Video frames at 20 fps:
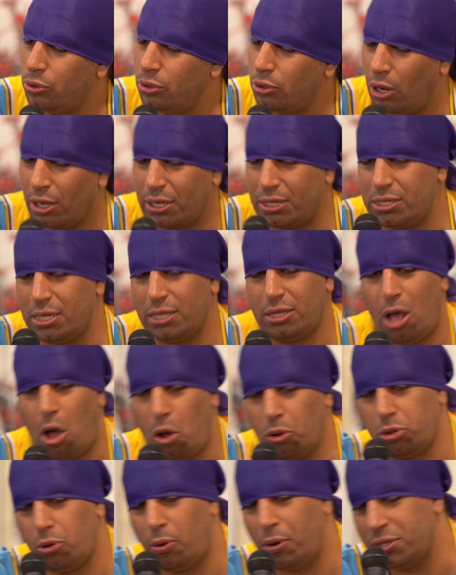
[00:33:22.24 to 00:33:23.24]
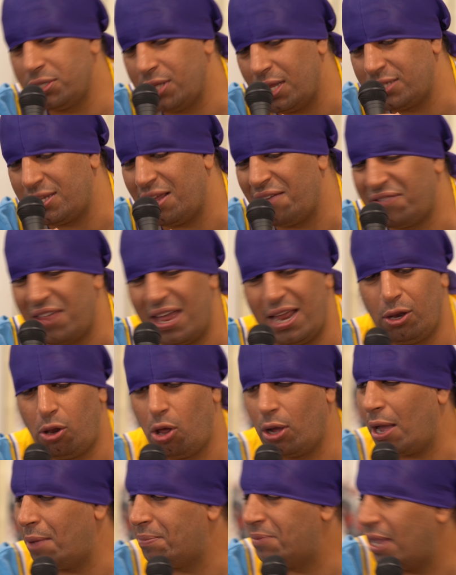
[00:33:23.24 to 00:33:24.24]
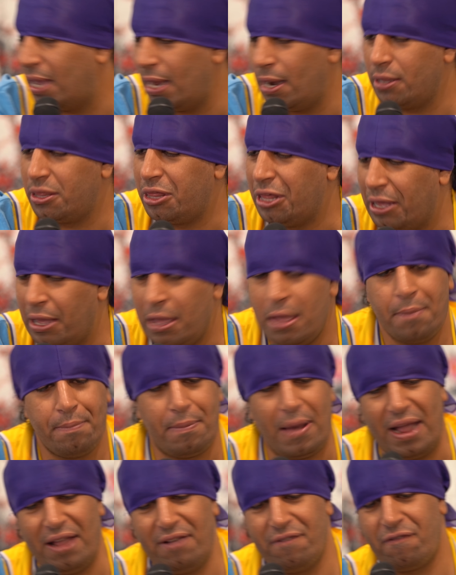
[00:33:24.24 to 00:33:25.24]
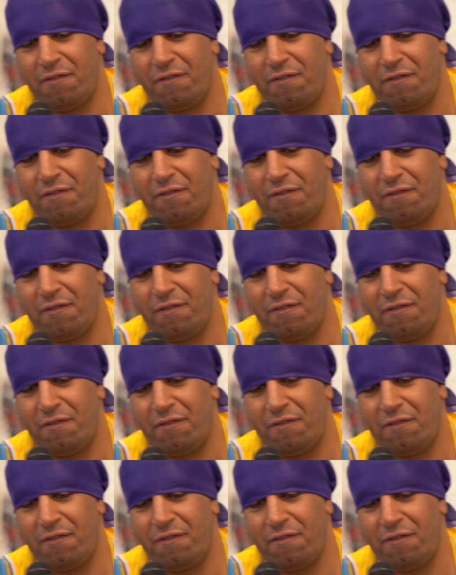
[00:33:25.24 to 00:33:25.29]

like you said, the older ones that say if they're in lockup, they're gonna think. But